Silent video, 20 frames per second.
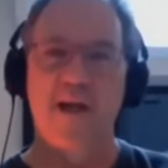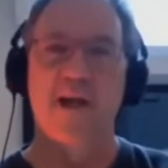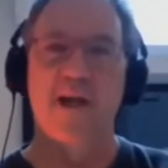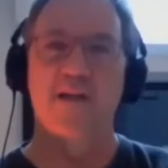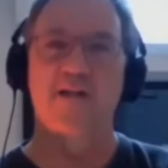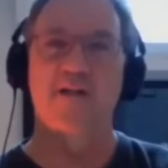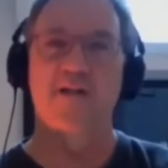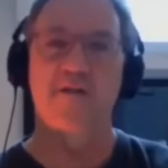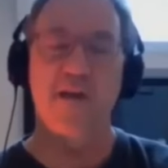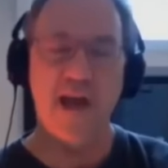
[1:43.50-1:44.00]

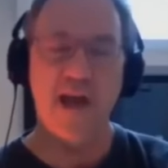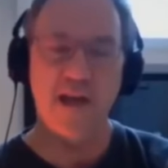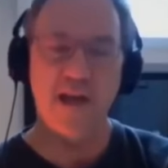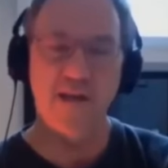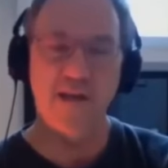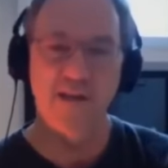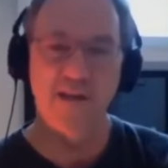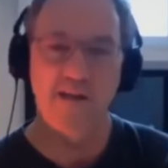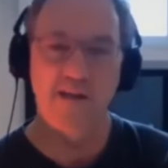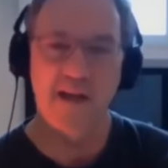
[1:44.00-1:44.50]
So
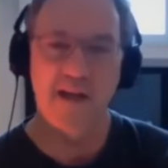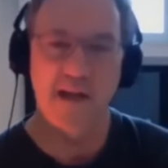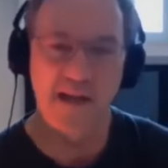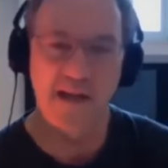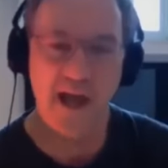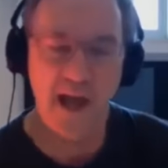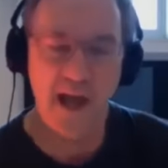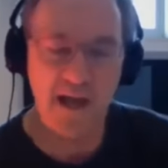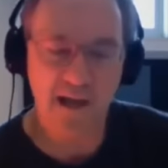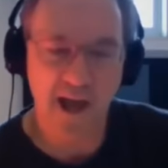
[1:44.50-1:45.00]
then
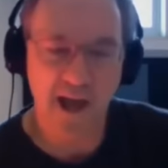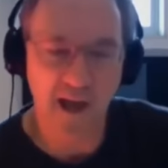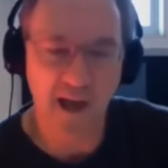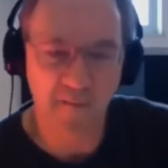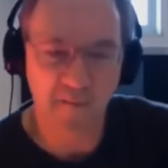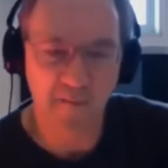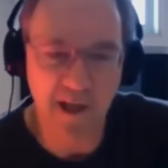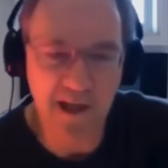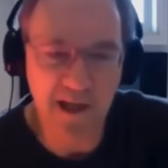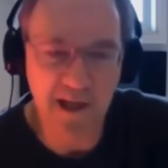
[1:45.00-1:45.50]
they take
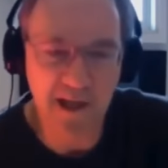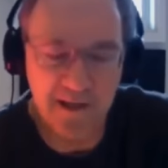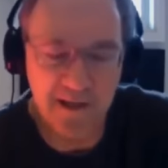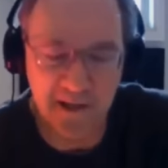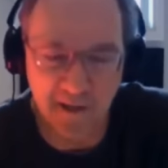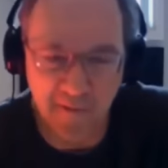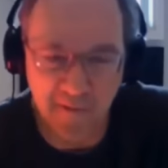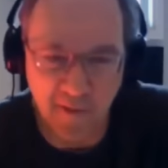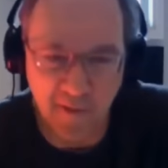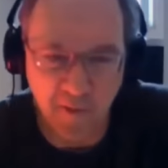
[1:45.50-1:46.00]
a
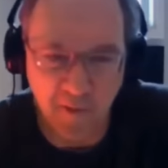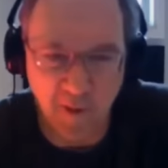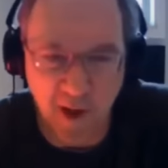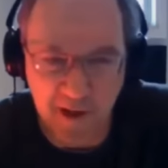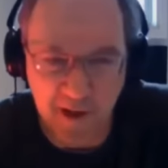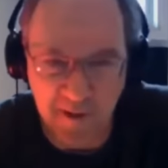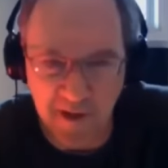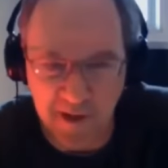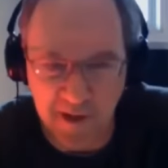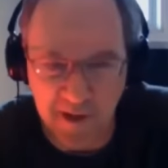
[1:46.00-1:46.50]
piece of
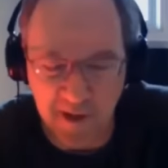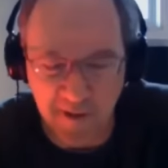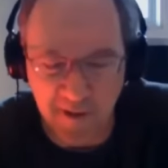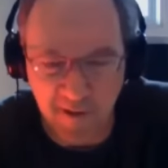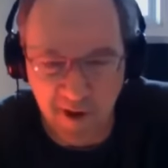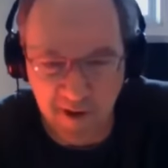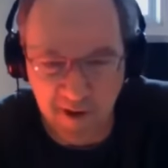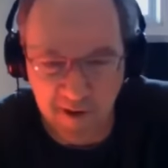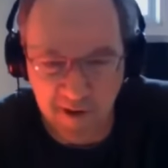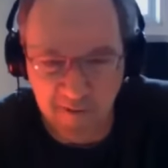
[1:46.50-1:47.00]
one of the
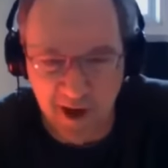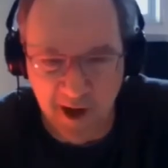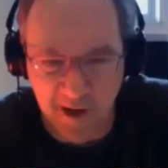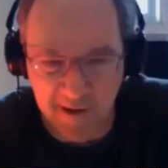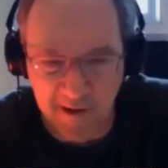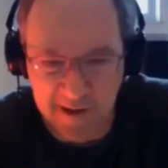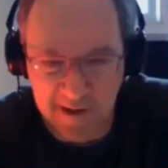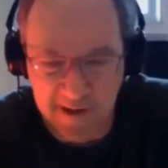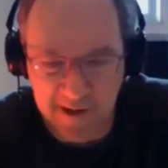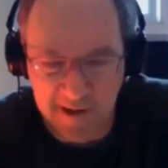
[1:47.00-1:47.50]

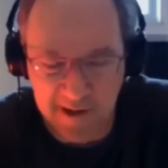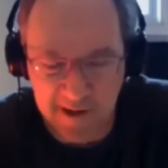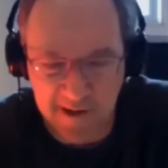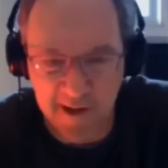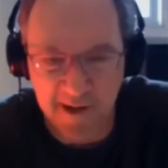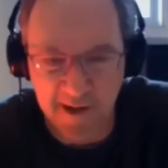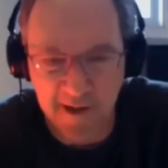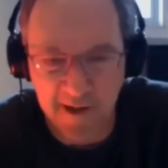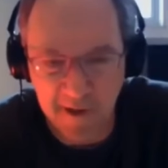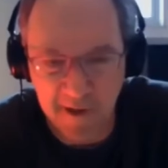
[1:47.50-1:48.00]
coronaviruses,
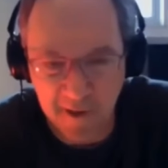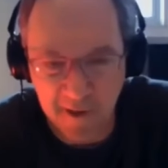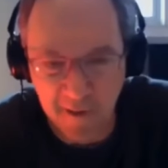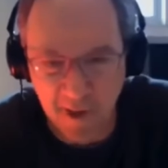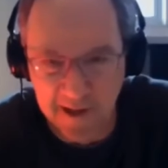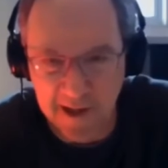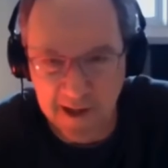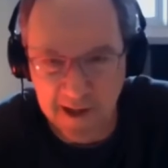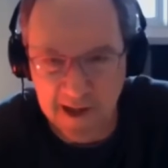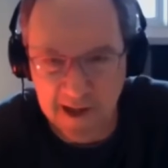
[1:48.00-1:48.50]
the new
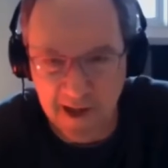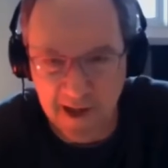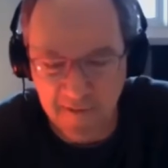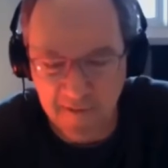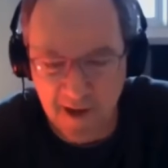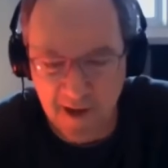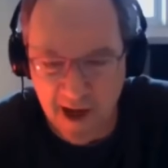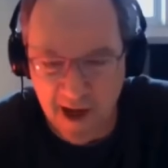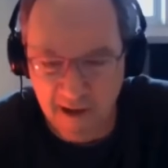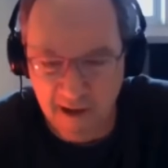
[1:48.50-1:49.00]
one that they
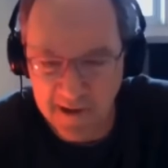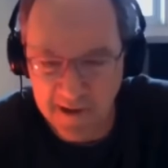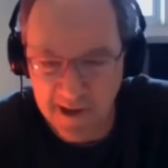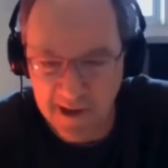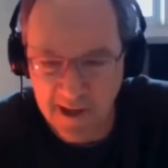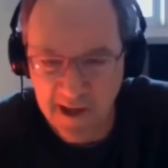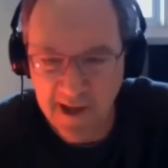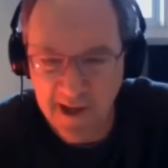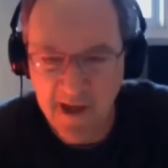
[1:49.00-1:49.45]
found.